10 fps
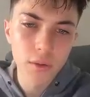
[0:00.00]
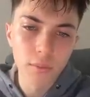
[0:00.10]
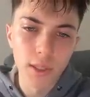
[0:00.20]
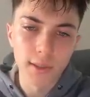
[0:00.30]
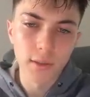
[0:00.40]

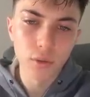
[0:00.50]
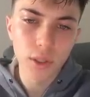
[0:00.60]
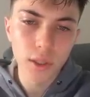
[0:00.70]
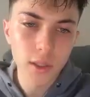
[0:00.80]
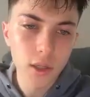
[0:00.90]
But
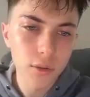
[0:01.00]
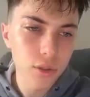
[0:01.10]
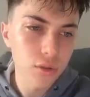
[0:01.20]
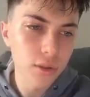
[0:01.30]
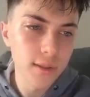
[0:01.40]
looking now
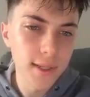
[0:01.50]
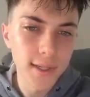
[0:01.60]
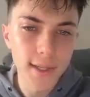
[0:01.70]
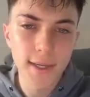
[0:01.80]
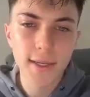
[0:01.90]
into the
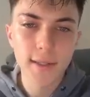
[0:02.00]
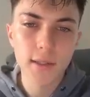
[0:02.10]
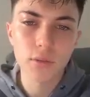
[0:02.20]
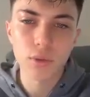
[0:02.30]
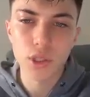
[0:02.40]
daily
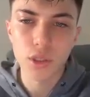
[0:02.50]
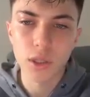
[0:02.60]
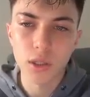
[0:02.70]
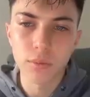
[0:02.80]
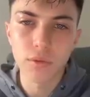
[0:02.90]
candles, which is
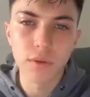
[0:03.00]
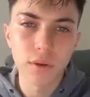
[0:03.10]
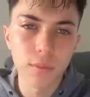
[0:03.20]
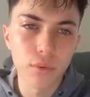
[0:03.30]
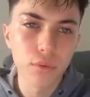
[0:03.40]
gonna be very
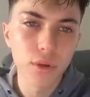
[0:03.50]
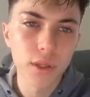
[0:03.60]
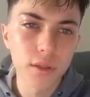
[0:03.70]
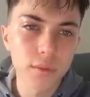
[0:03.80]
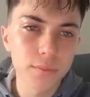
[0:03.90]

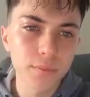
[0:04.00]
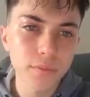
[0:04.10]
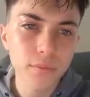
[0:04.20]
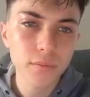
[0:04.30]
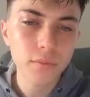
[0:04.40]
important.
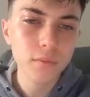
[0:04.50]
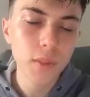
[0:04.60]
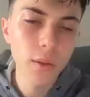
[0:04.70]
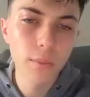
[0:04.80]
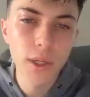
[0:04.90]

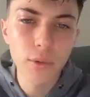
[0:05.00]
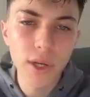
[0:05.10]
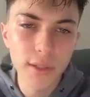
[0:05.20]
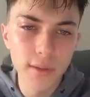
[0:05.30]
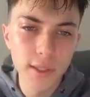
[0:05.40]
By the
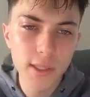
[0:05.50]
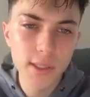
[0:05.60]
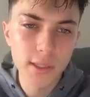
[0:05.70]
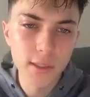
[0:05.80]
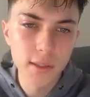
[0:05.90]
way,
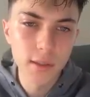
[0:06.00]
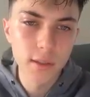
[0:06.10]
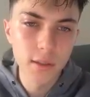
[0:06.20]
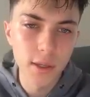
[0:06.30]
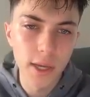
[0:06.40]
this
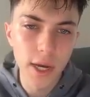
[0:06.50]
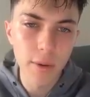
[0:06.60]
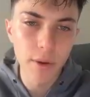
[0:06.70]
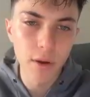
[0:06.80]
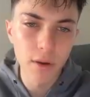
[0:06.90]

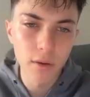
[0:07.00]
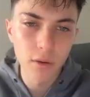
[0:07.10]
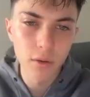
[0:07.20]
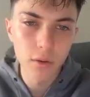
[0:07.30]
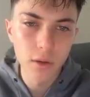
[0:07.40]
area
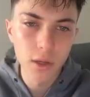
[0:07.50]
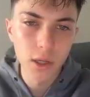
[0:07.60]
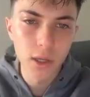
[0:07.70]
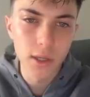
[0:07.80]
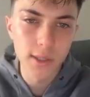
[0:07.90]

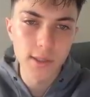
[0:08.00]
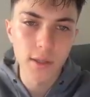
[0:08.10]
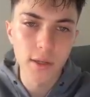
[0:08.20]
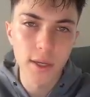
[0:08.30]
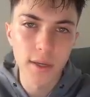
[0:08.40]
is
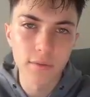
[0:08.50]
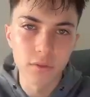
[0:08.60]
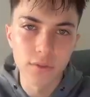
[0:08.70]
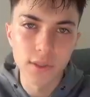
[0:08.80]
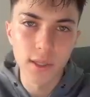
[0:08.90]
gonna have
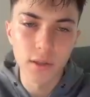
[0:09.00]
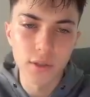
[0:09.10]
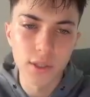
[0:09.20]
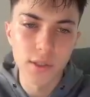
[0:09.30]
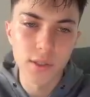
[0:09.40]
of seller
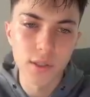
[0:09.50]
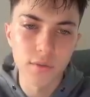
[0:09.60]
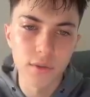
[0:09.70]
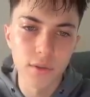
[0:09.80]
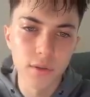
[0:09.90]

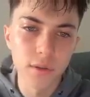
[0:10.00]
sensitivity.